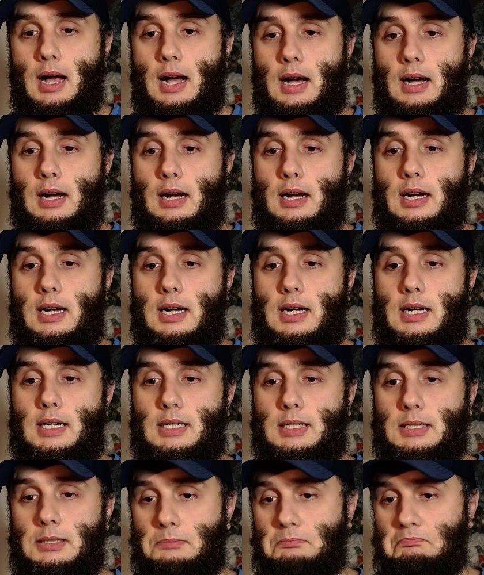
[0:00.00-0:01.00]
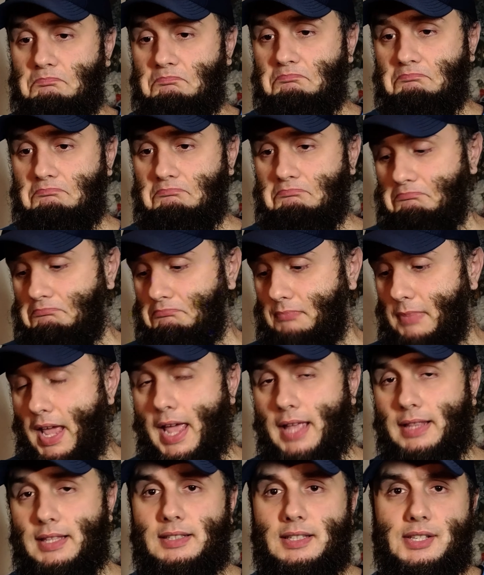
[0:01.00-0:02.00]
And
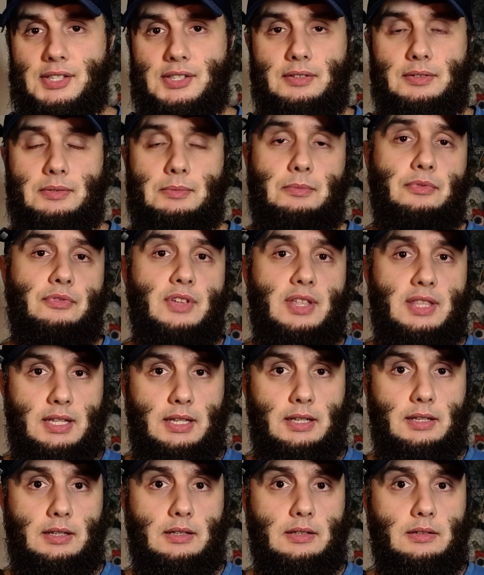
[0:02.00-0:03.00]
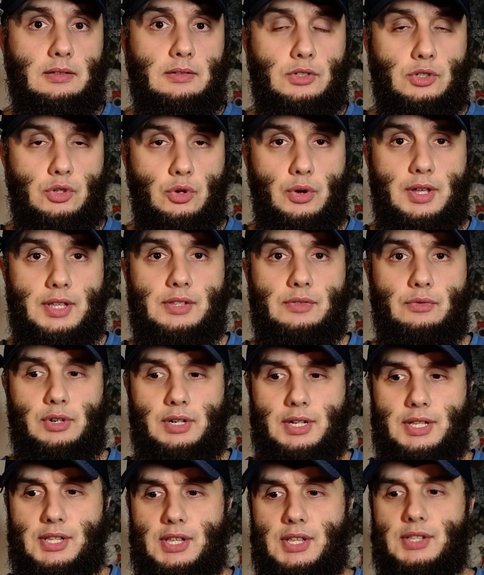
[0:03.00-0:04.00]
it is a fitting choice
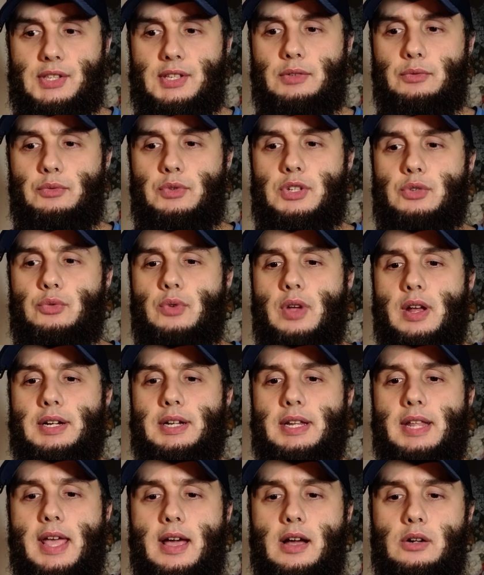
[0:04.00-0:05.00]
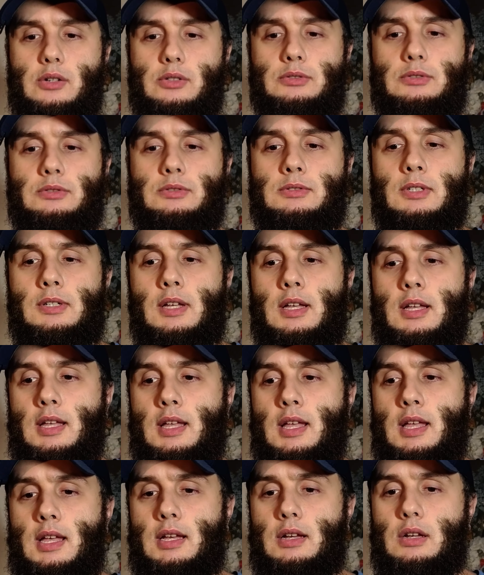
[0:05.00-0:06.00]
for the season in which we are now.
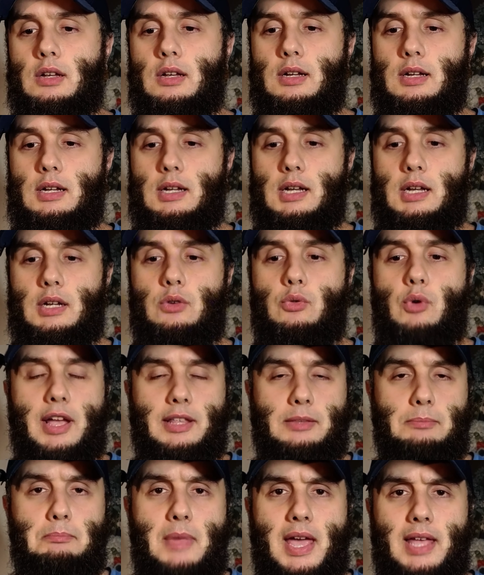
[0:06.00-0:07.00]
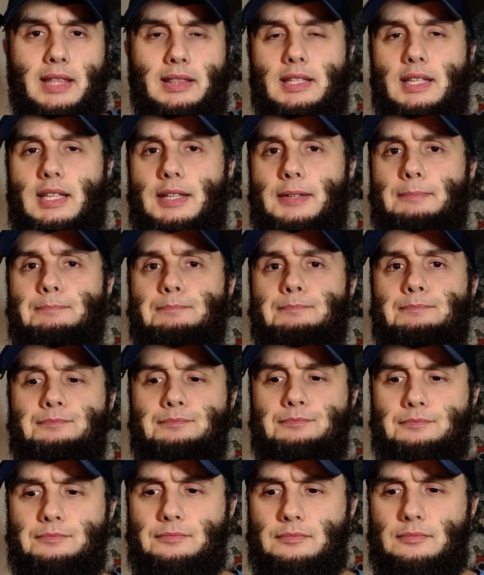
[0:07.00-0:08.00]
Quite manly,
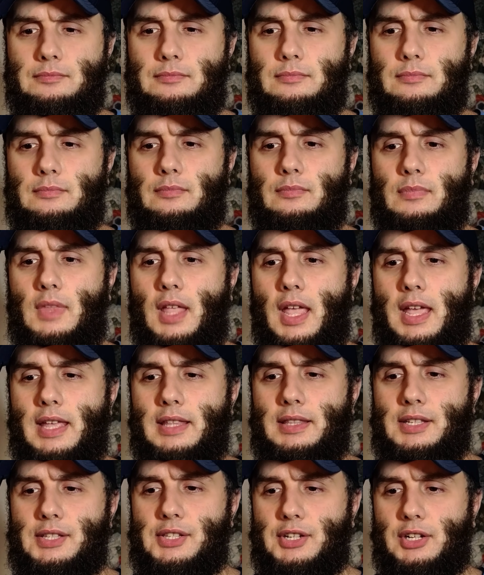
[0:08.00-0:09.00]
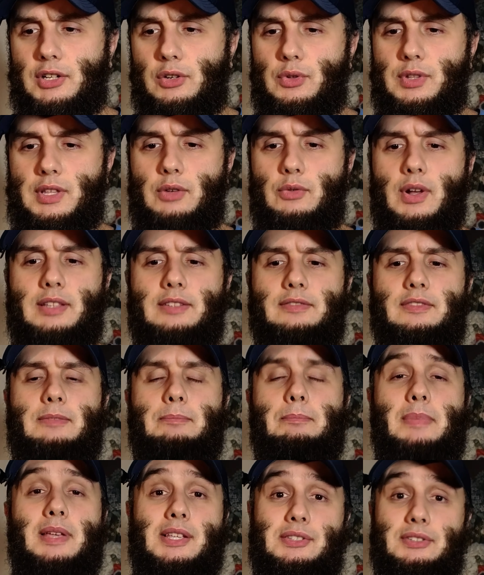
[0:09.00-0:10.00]
and it's cloning one of
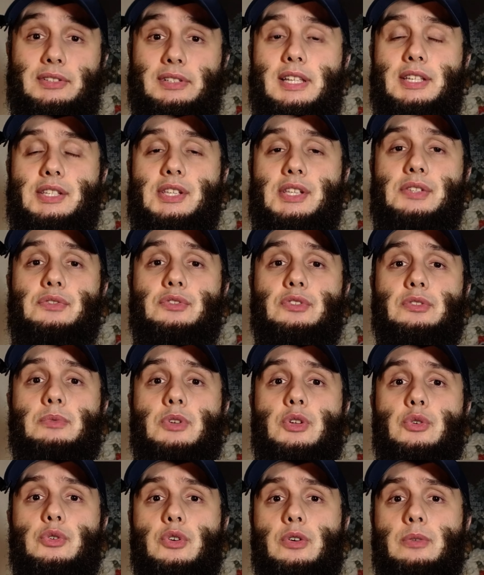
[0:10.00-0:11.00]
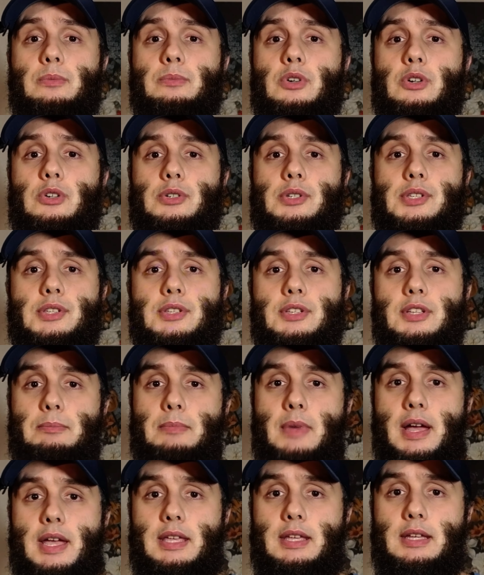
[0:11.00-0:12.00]
the best releases from Hugo Boss in
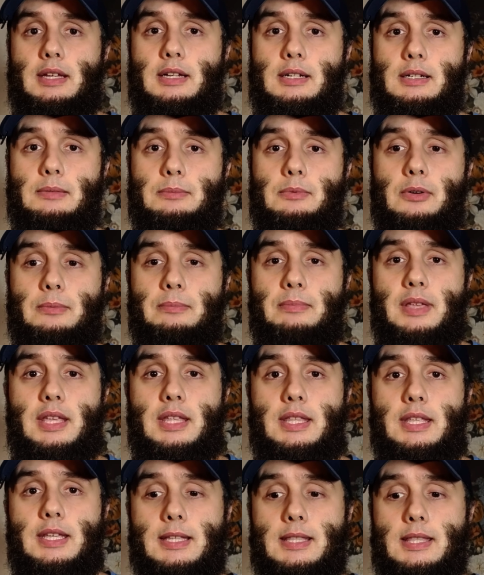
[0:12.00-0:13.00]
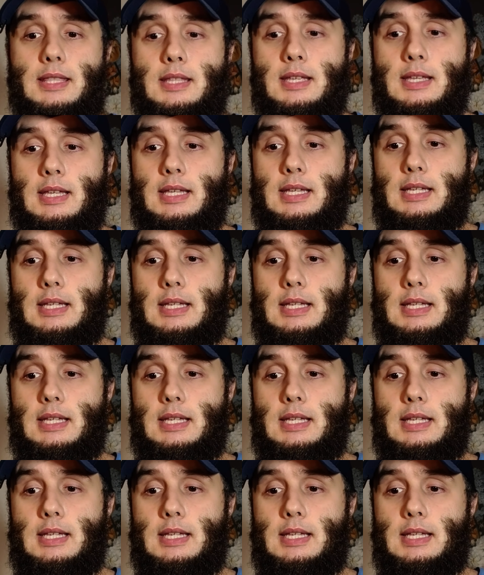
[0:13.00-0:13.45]
my opinion.